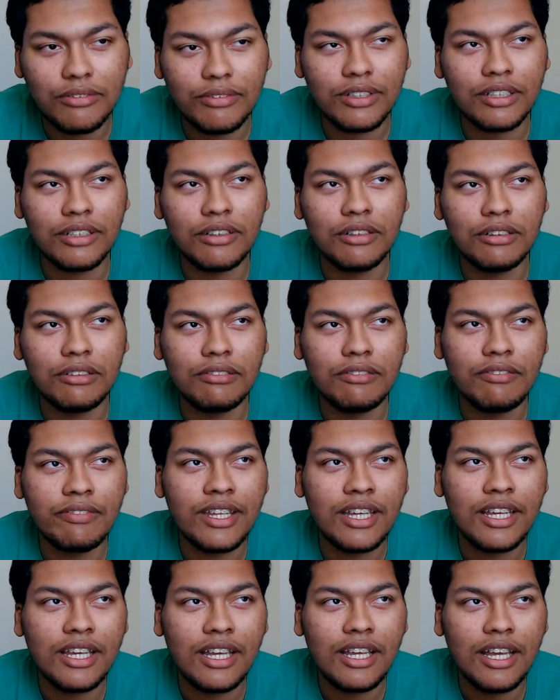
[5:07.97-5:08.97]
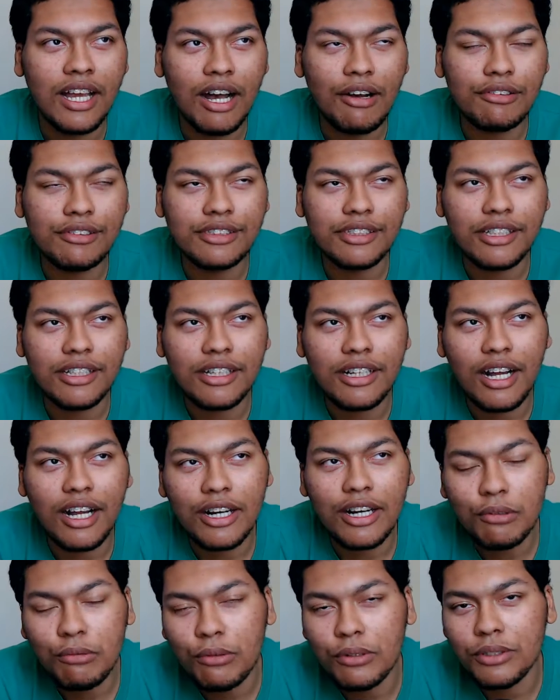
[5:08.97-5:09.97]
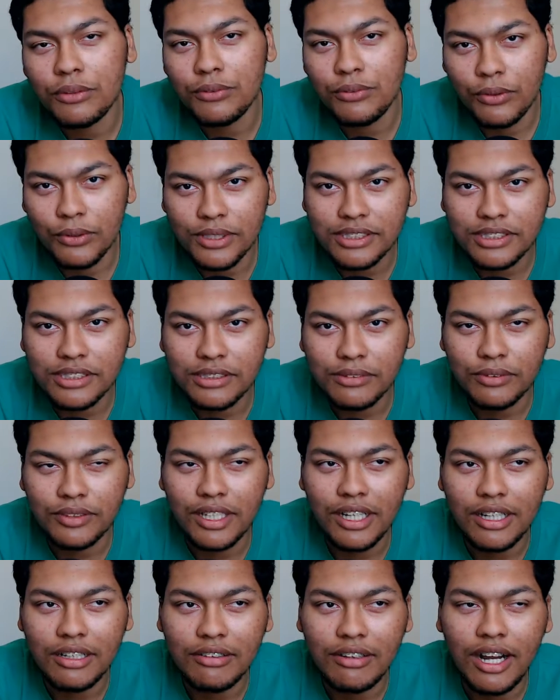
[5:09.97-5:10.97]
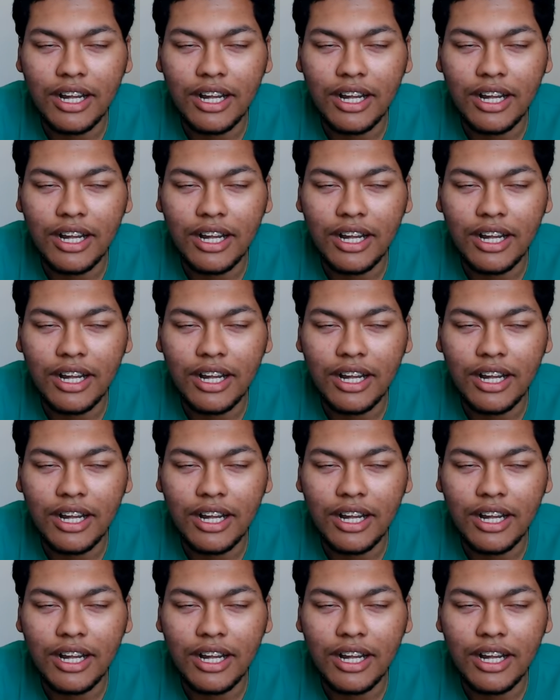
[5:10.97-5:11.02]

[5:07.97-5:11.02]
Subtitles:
And I was like, I don't want to force it for now.